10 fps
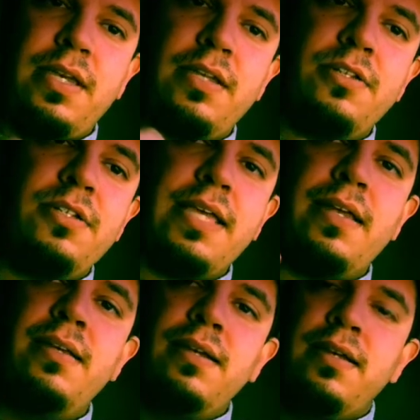edge that
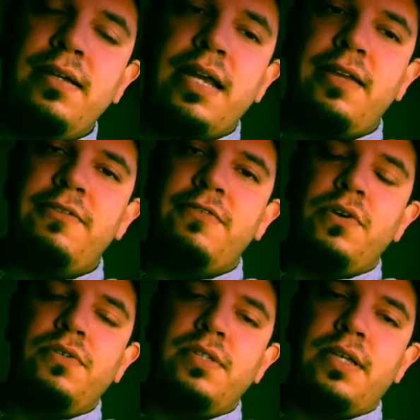kind of
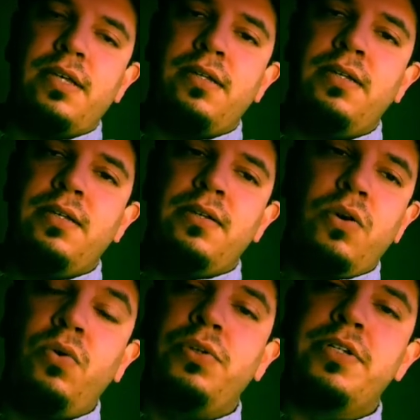evokes
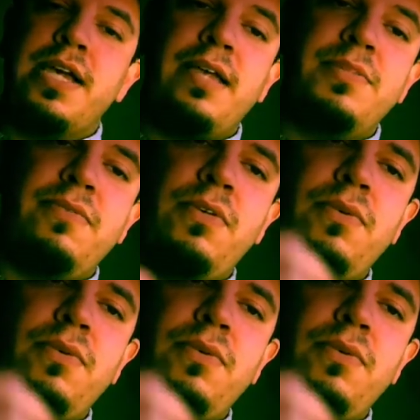older times, if you